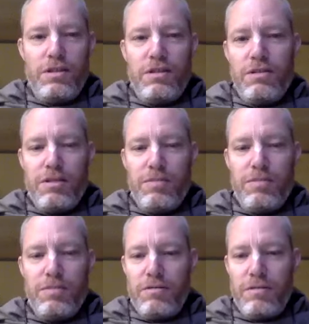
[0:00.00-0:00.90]
talks
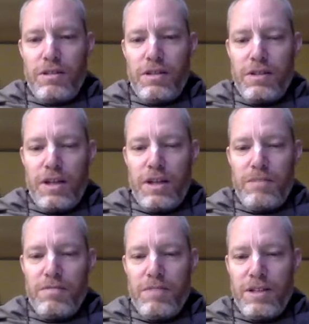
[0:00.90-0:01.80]
about the different
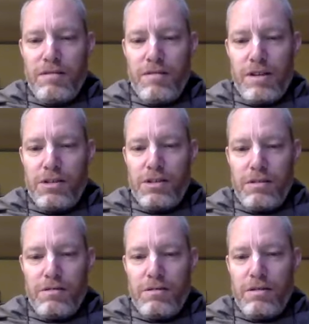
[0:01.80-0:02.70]
types of Bhakti
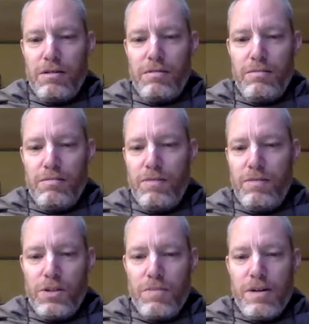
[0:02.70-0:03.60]
Rasa of
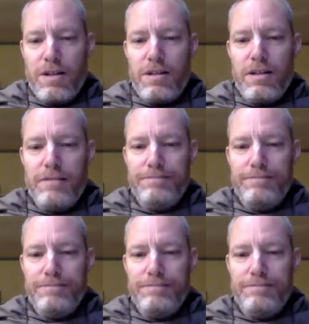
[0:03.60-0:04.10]
Vraja Bhakti.